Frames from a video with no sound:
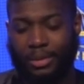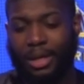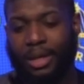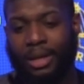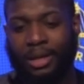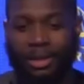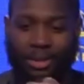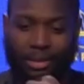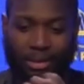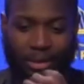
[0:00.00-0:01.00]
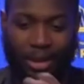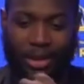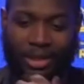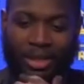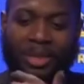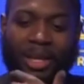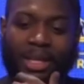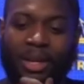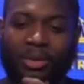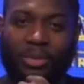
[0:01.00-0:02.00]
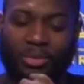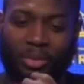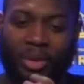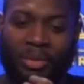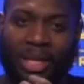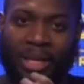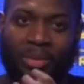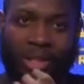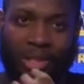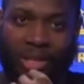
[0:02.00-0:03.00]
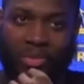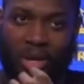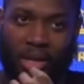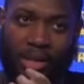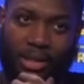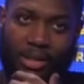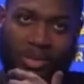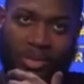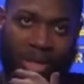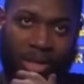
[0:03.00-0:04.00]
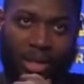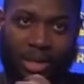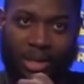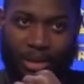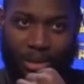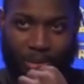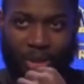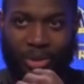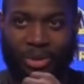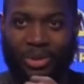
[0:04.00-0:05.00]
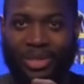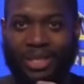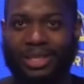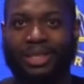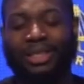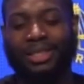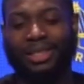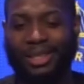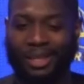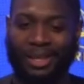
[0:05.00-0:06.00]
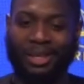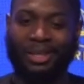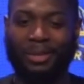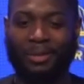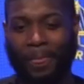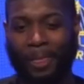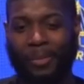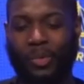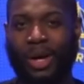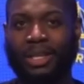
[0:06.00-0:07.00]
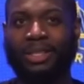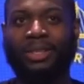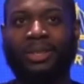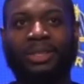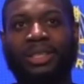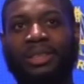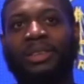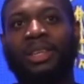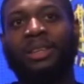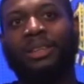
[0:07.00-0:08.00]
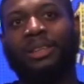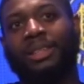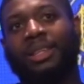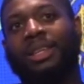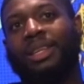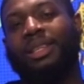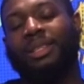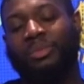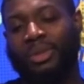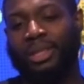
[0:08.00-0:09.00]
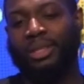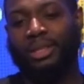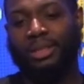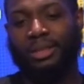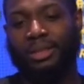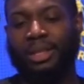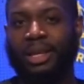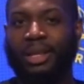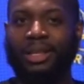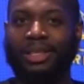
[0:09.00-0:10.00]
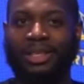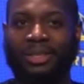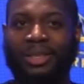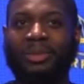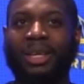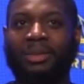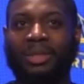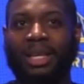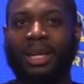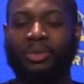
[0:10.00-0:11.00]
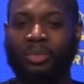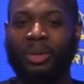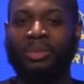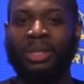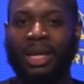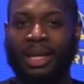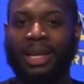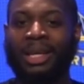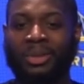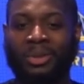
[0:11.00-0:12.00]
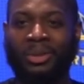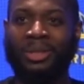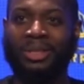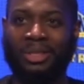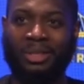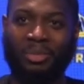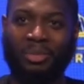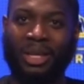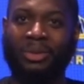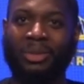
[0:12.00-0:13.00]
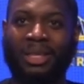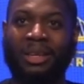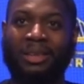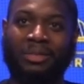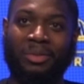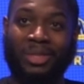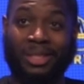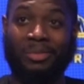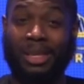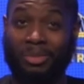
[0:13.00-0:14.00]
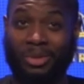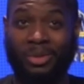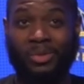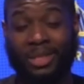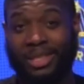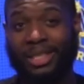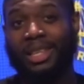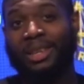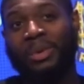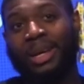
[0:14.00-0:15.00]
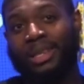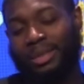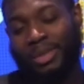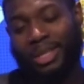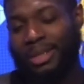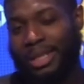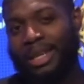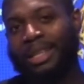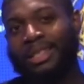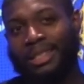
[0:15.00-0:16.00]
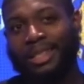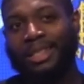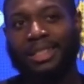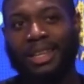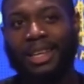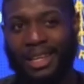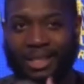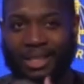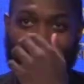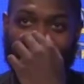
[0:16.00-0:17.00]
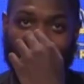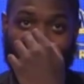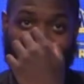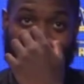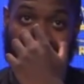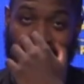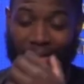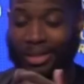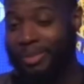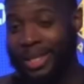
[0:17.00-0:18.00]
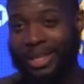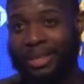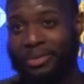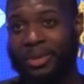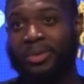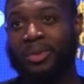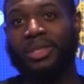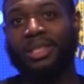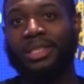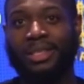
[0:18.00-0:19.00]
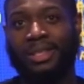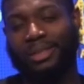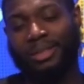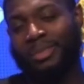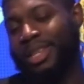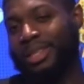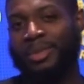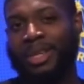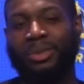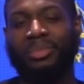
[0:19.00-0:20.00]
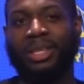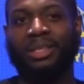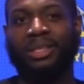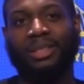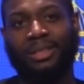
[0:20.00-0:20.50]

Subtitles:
Sometimes I got to remember that I'm his teammate. I mean, I'm so used to watching it on TV. But, yeah, sometimes I got to remember, like, hey, hold on, you're playing with Steph. But sometimes you do want to sit there and watch. I'm not going to lie. It's very entertaining. I mean, I get a front row seat, so I'm not complaining.